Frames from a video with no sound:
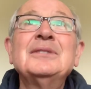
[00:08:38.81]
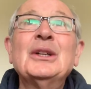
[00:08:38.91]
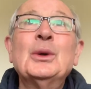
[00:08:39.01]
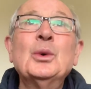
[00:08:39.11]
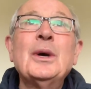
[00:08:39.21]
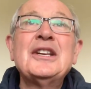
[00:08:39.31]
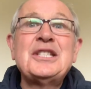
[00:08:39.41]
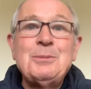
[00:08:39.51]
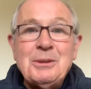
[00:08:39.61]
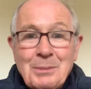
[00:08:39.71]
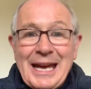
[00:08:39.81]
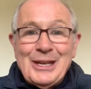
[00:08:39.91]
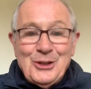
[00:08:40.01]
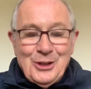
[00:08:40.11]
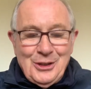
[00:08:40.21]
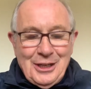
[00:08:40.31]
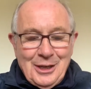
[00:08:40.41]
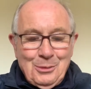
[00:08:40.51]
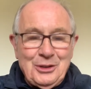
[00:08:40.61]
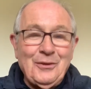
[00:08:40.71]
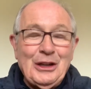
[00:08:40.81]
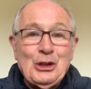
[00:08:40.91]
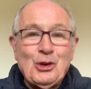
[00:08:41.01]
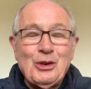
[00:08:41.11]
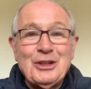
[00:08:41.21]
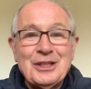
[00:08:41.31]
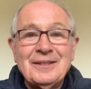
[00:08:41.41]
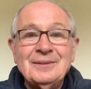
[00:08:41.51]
who has to be managed in terms of injuries.